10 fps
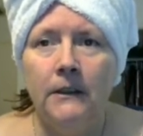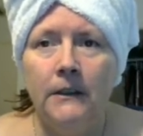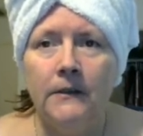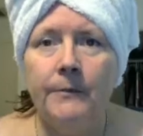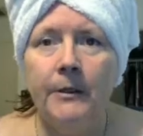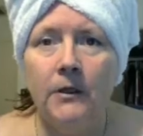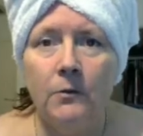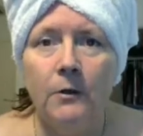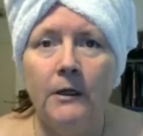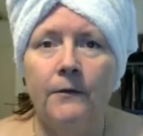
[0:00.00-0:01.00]
it's been a
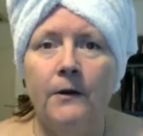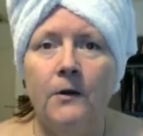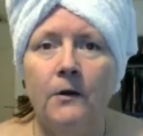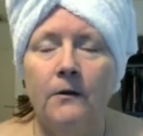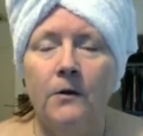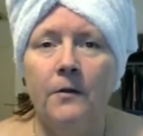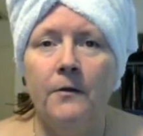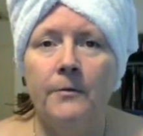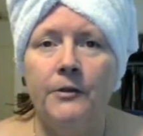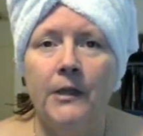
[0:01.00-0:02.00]
good week for cold
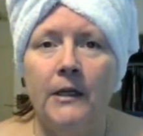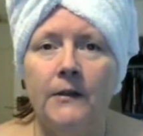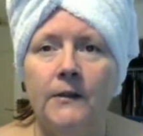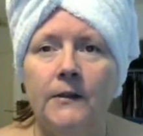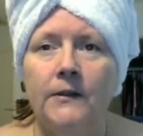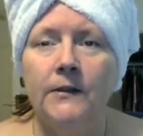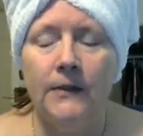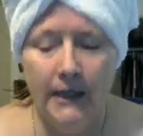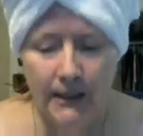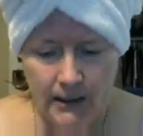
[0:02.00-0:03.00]
thermogenesis.
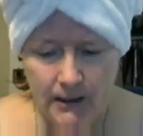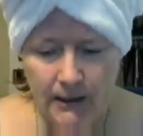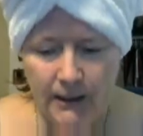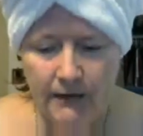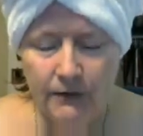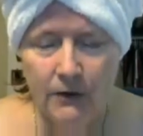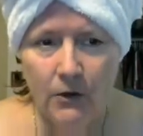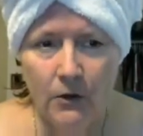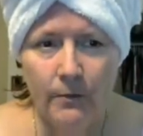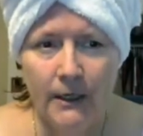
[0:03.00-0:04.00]
And even
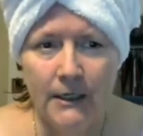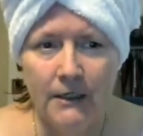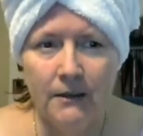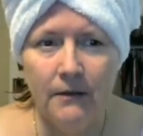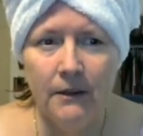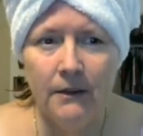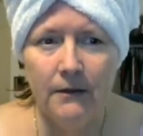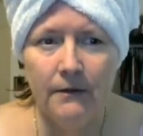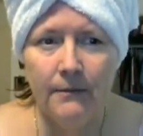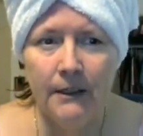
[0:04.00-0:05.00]
though my
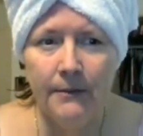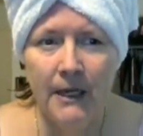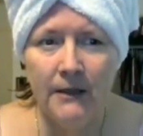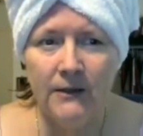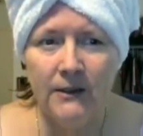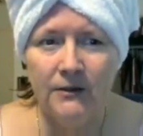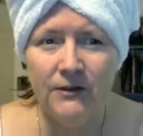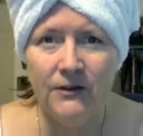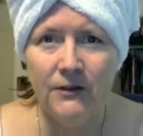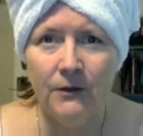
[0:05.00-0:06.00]
pounds and
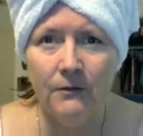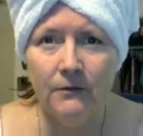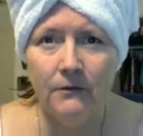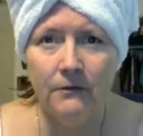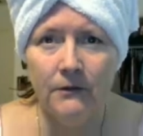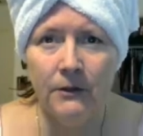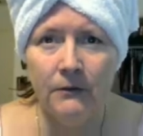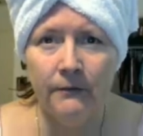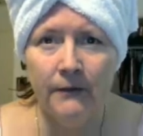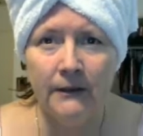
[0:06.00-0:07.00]
inches don't
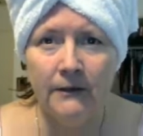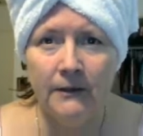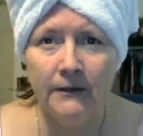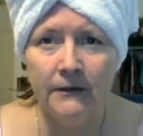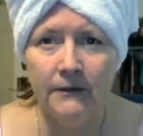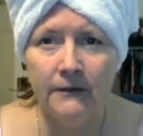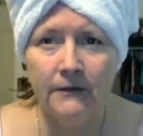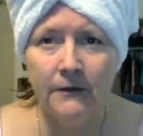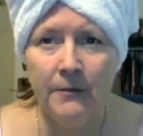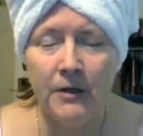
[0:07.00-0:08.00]
reflect it on
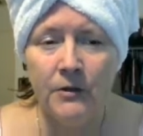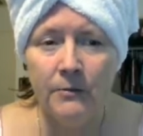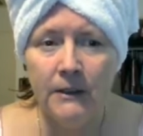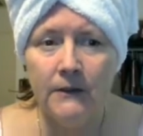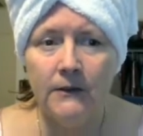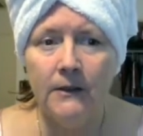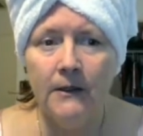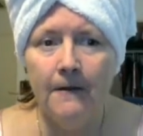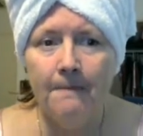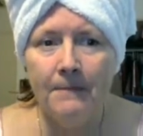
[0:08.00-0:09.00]
the measurements,
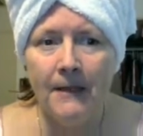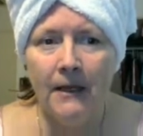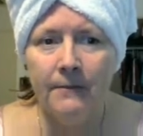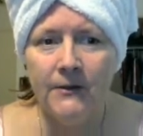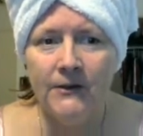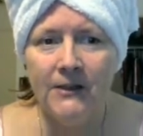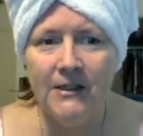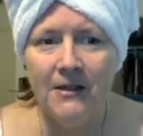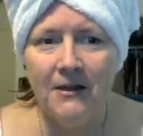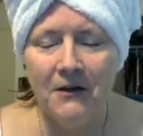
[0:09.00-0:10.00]
I'm
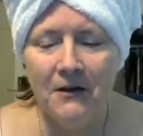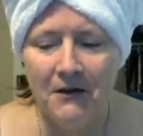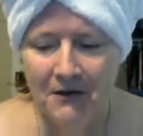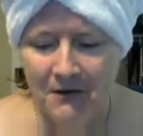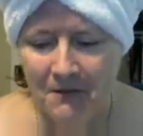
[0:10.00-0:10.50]
seeing